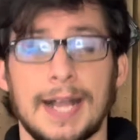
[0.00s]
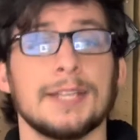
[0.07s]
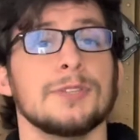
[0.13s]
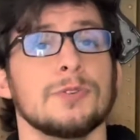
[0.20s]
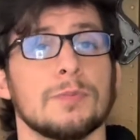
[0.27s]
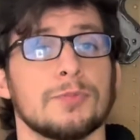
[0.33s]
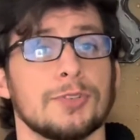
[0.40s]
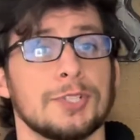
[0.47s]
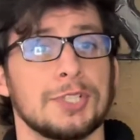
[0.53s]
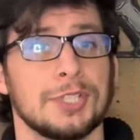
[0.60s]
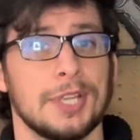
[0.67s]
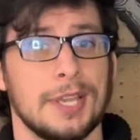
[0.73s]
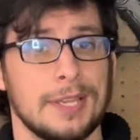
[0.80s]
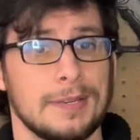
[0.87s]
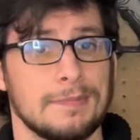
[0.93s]
do
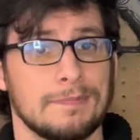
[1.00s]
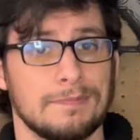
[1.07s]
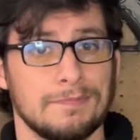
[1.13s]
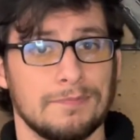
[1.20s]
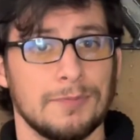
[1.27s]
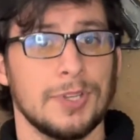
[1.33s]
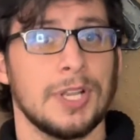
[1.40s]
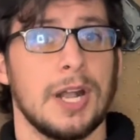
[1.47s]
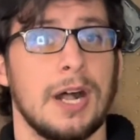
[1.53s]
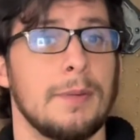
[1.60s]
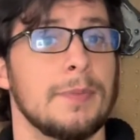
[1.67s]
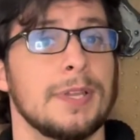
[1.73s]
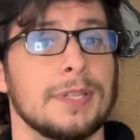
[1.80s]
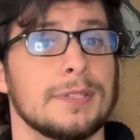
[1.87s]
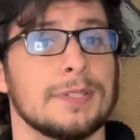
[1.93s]
appreciate the
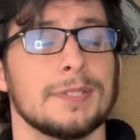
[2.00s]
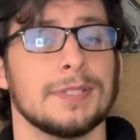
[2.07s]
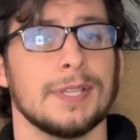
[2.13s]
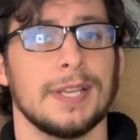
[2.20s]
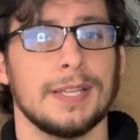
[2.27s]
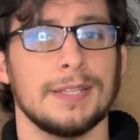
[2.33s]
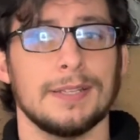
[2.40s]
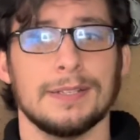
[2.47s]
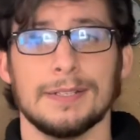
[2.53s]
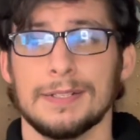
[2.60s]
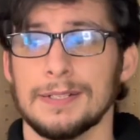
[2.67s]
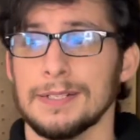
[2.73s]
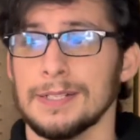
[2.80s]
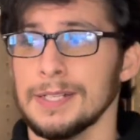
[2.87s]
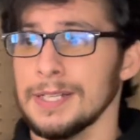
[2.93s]
comments and
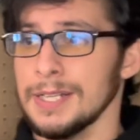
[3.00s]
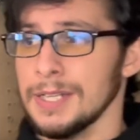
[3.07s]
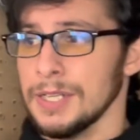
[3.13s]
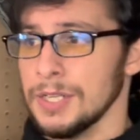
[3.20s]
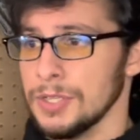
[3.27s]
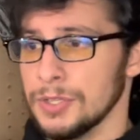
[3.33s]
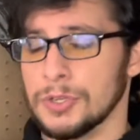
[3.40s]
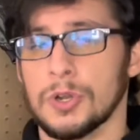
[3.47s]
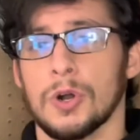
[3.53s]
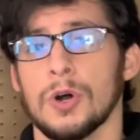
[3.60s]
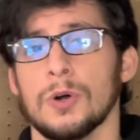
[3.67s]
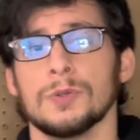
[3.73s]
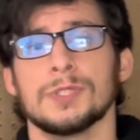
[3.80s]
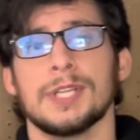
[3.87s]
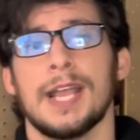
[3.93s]
the
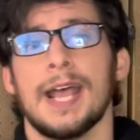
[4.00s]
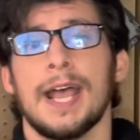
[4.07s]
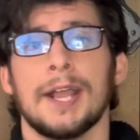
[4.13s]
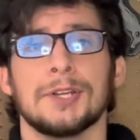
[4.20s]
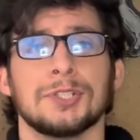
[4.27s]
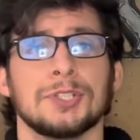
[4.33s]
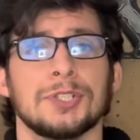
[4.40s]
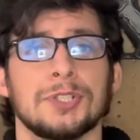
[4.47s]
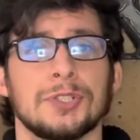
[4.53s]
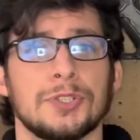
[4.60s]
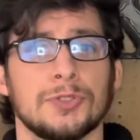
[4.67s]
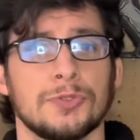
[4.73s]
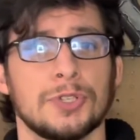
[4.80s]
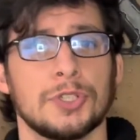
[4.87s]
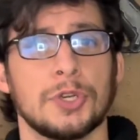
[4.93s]
call to action to
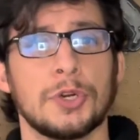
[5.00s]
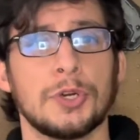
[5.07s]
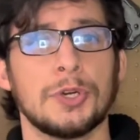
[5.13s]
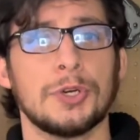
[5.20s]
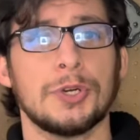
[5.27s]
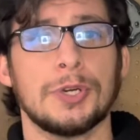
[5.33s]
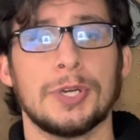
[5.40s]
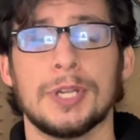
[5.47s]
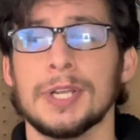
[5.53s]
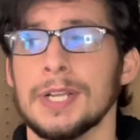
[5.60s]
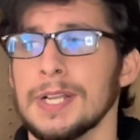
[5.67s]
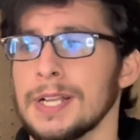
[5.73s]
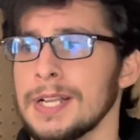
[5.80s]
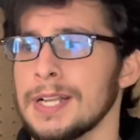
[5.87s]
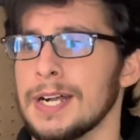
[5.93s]
return.
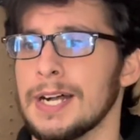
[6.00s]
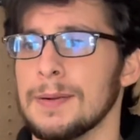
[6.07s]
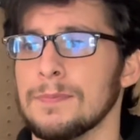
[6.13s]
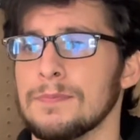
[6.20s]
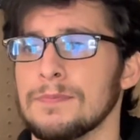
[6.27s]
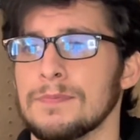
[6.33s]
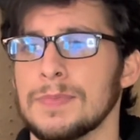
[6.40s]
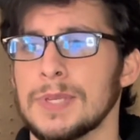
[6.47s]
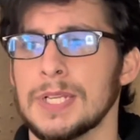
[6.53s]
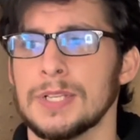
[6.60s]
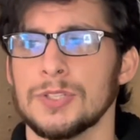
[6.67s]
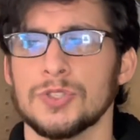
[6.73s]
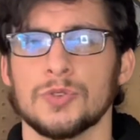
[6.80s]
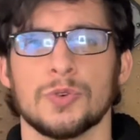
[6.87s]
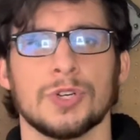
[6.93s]

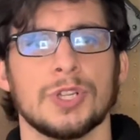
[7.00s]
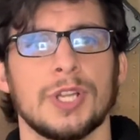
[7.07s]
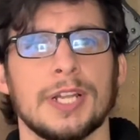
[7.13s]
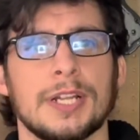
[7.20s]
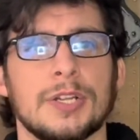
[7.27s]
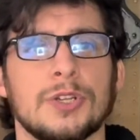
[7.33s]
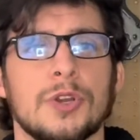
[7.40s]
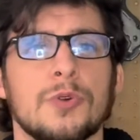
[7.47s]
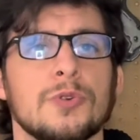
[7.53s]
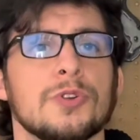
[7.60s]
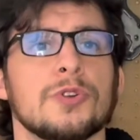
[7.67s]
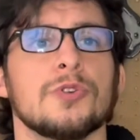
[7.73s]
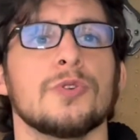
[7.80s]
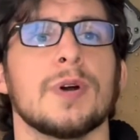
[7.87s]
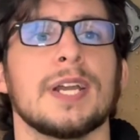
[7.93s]
Sort of like
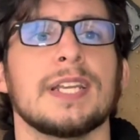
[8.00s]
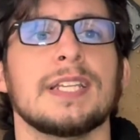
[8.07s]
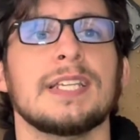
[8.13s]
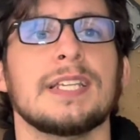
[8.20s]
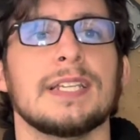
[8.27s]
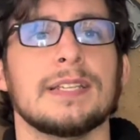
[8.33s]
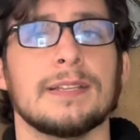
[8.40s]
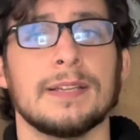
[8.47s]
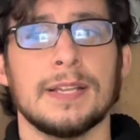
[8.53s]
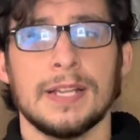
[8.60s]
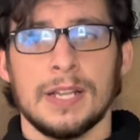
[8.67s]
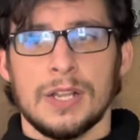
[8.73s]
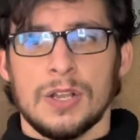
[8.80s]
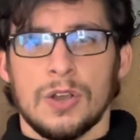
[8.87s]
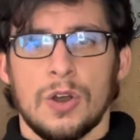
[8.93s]
Goku, I need
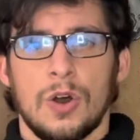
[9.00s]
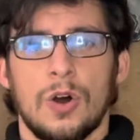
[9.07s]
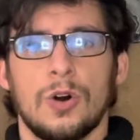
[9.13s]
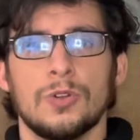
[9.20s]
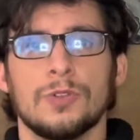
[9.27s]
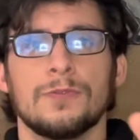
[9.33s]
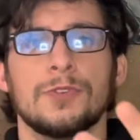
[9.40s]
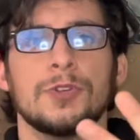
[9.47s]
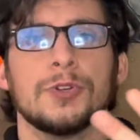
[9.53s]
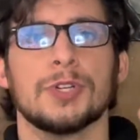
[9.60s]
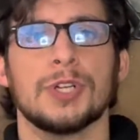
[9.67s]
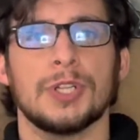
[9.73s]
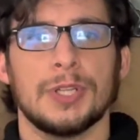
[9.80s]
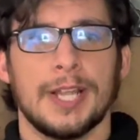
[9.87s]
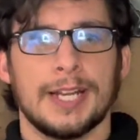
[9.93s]
all of your
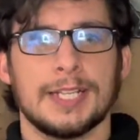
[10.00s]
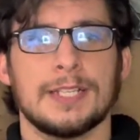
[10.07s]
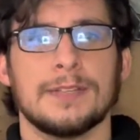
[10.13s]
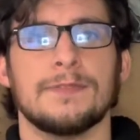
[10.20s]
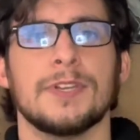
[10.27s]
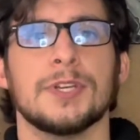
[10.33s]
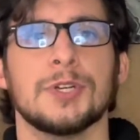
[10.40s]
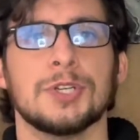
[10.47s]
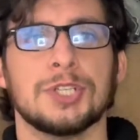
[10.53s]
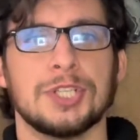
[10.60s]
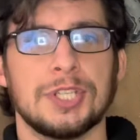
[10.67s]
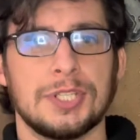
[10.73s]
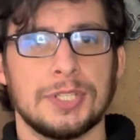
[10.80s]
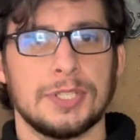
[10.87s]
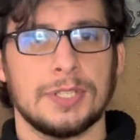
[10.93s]
collective
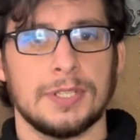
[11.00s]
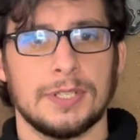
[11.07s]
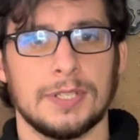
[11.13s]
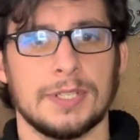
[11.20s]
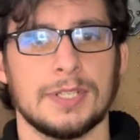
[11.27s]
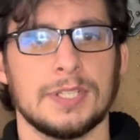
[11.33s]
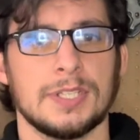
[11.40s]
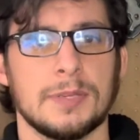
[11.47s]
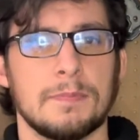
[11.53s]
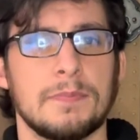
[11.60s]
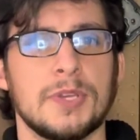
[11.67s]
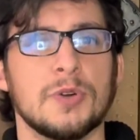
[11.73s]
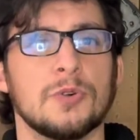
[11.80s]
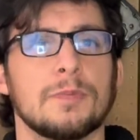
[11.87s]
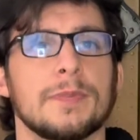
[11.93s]
energies to
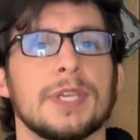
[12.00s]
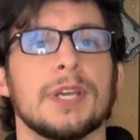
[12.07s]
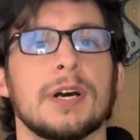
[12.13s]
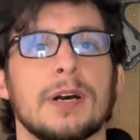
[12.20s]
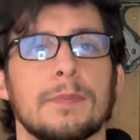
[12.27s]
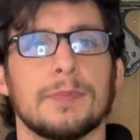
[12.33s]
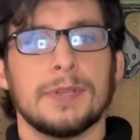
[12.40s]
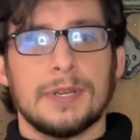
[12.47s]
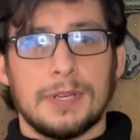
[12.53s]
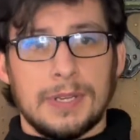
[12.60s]
build me up and